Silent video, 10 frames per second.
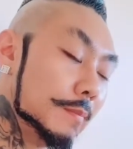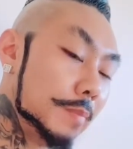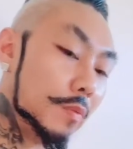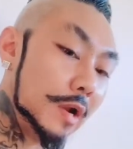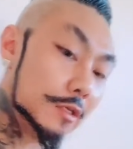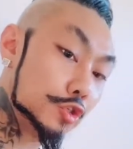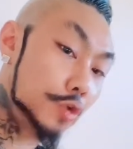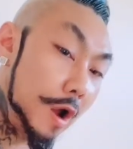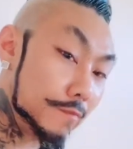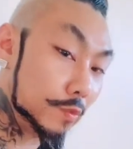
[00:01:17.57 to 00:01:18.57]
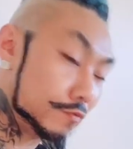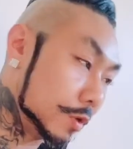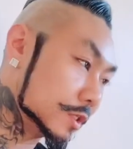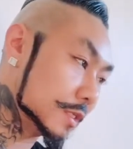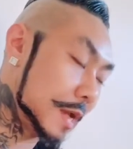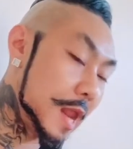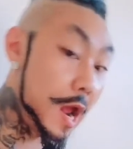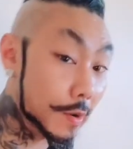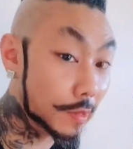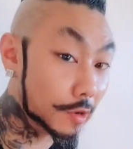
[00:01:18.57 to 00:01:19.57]
But when I was reversing it
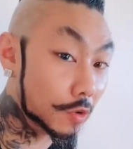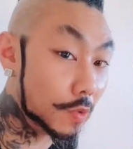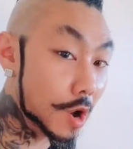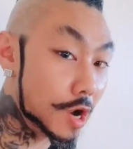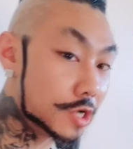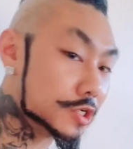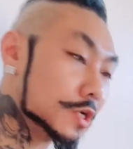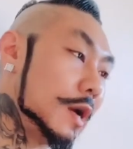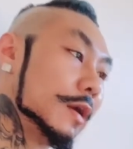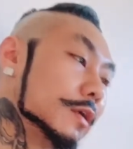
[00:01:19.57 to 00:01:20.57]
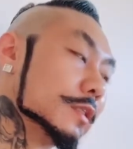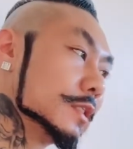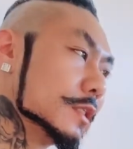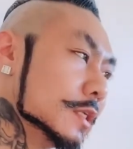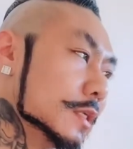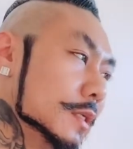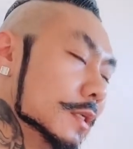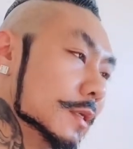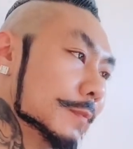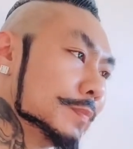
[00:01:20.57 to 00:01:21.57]
out of the garage, I could
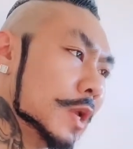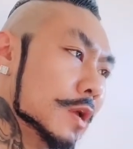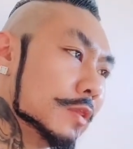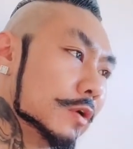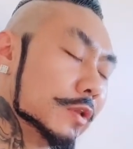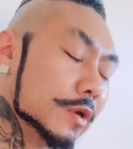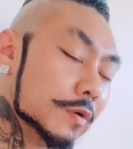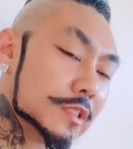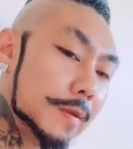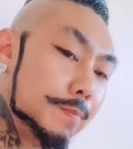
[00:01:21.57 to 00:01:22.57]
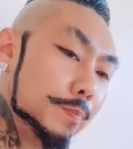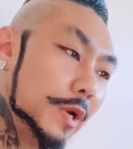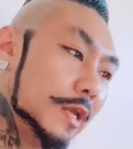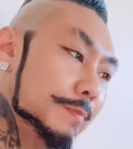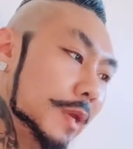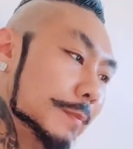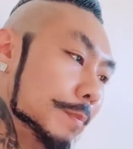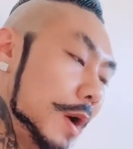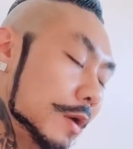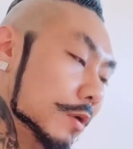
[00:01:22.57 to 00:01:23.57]
see there was a pretty big
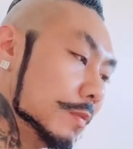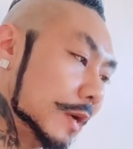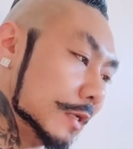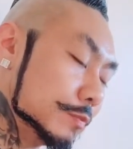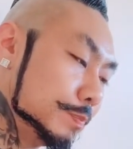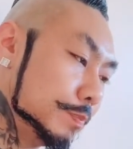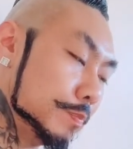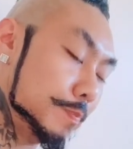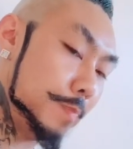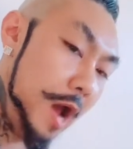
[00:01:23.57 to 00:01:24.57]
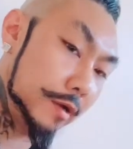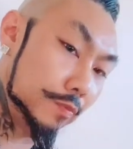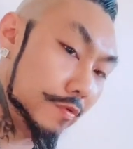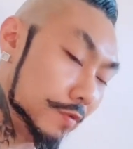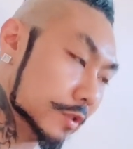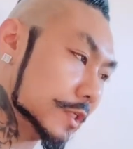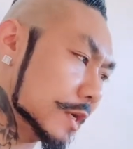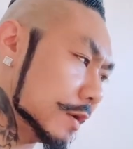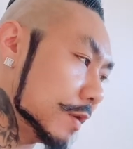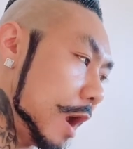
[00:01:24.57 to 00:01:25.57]
puddle when I reversed it
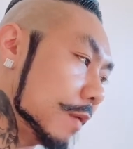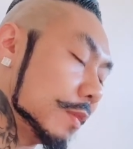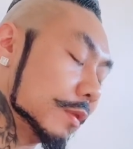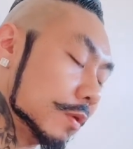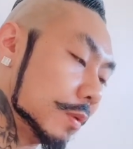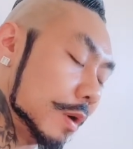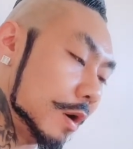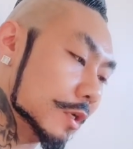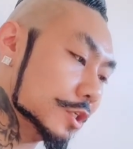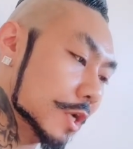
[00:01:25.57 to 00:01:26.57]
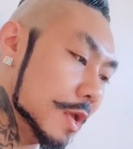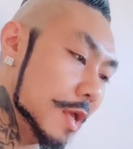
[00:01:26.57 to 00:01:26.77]
out of the garage.